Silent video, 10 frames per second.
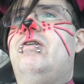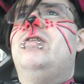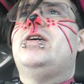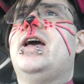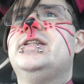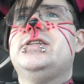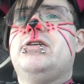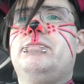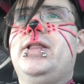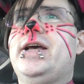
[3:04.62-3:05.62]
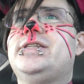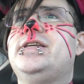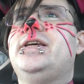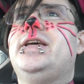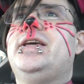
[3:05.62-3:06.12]
all kinds of
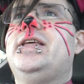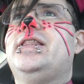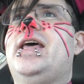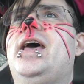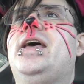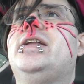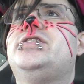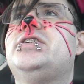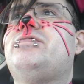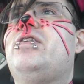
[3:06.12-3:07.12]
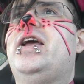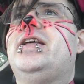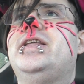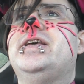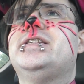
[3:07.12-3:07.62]
complexity that just
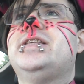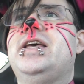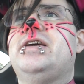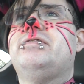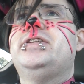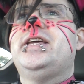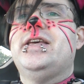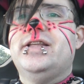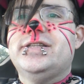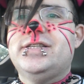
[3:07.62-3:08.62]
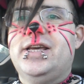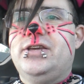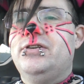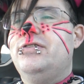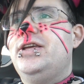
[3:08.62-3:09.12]
frankly is like ridiculous.
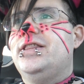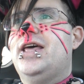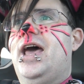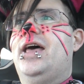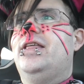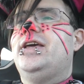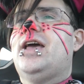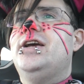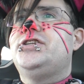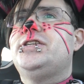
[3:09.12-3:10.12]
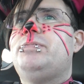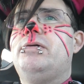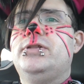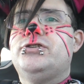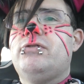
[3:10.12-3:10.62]
Like you don't need that. Like I should just be
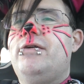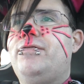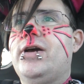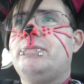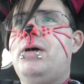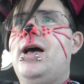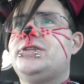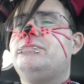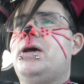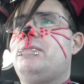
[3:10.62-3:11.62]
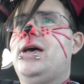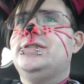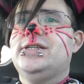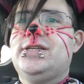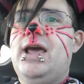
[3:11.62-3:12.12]
able to draw a fucking box with my
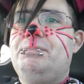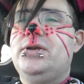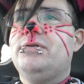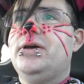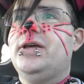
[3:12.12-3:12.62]
mouse and type into